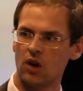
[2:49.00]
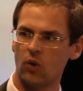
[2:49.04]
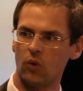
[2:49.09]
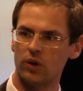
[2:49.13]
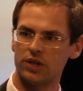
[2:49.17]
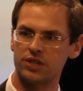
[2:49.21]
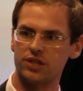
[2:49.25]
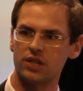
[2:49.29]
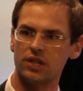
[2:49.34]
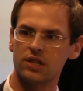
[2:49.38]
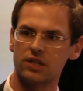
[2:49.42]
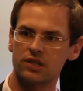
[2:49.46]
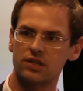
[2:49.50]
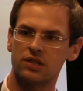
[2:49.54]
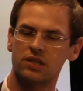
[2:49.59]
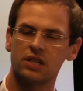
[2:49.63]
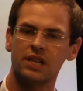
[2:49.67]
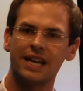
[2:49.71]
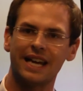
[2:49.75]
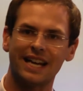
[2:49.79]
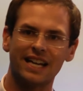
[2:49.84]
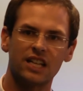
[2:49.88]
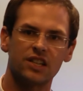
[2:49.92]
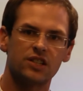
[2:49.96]
which is,
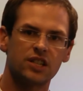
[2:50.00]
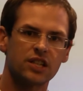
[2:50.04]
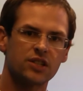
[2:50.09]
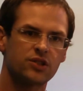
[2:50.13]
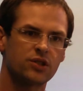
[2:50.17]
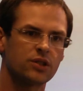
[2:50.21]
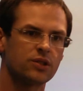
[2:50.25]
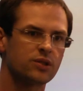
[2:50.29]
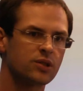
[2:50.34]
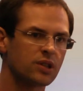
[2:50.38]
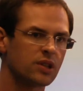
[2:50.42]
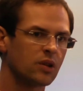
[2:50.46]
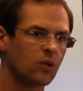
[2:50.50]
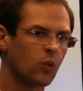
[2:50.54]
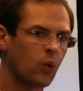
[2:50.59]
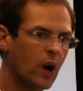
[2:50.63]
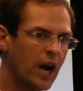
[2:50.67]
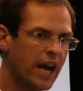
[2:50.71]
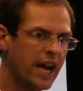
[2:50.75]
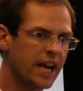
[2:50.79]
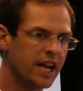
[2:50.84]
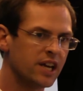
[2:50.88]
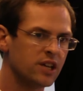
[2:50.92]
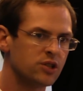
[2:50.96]
in addition to the
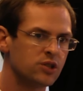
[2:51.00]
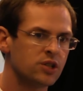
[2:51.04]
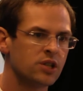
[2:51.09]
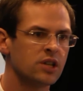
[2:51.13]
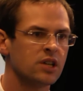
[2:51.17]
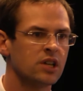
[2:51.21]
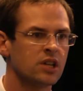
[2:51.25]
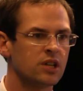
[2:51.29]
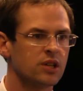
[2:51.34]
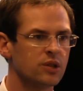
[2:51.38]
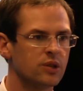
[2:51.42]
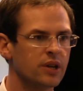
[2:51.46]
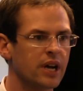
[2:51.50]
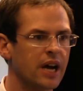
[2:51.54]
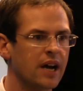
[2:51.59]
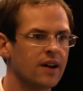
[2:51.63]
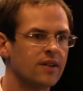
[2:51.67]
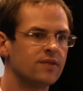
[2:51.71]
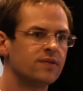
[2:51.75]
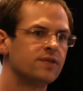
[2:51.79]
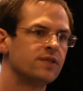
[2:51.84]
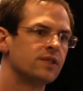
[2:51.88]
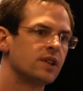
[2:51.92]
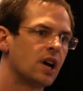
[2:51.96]
wage, you
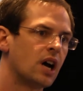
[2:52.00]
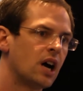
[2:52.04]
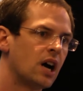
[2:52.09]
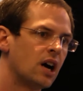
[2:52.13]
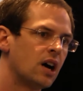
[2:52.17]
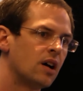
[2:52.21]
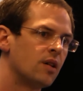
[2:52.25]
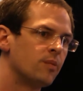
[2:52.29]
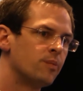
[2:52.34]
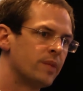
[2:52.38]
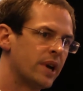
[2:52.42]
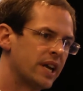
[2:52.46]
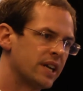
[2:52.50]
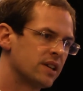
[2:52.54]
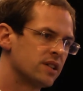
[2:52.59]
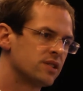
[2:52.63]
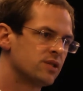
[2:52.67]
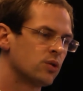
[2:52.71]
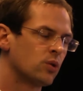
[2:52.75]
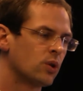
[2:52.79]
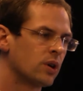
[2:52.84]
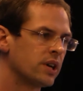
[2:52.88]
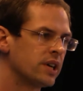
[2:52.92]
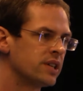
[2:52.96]
have
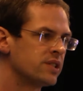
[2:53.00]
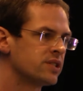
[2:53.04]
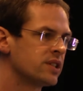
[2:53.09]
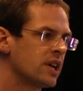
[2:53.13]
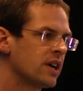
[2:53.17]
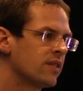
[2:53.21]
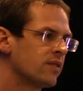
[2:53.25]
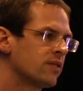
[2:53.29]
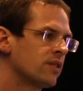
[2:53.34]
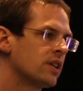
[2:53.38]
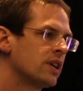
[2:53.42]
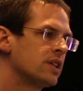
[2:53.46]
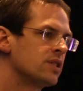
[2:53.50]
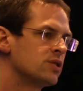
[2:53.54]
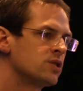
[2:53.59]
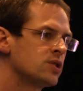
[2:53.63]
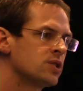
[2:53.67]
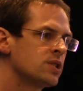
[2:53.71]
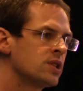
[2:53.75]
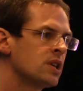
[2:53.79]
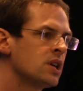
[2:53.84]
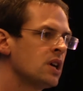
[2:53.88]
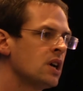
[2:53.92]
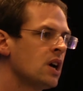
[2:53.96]
mandatory
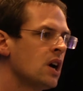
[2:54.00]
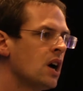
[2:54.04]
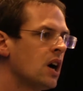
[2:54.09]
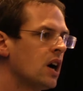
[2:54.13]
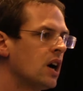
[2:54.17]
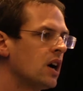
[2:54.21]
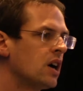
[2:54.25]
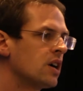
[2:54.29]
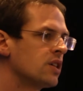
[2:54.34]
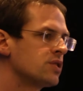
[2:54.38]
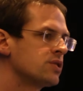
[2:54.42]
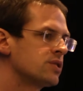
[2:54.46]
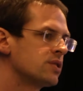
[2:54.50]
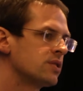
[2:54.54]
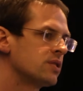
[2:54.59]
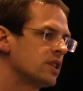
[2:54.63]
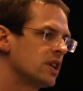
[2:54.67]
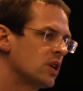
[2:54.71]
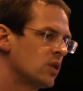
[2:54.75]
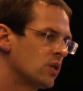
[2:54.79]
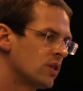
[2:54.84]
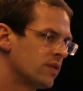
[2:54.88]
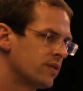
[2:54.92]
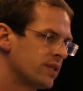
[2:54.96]
severance, the
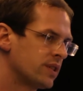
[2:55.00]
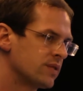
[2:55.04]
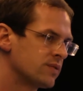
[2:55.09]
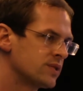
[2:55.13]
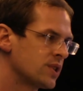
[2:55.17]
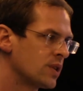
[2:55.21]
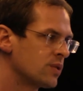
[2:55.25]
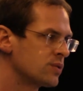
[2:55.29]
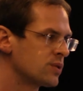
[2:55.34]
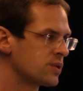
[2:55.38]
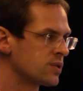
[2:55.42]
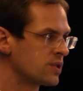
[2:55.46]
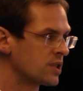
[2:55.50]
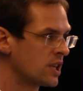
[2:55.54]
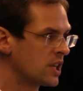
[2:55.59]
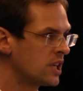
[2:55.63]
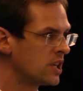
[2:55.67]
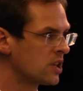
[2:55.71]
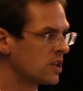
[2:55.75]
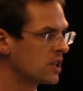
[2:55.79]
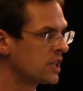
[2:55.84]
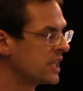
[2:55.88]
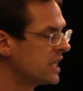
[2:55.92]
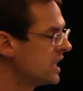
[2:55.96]
equivalent of Social
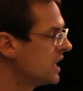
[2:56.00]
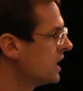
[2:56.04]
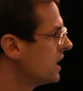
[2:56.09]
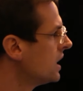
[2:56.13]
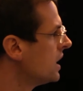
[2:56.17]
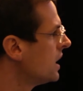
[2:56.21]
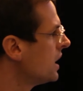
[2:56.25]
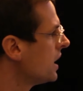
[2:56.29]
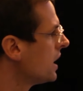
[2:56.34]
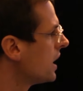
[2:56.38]
Security.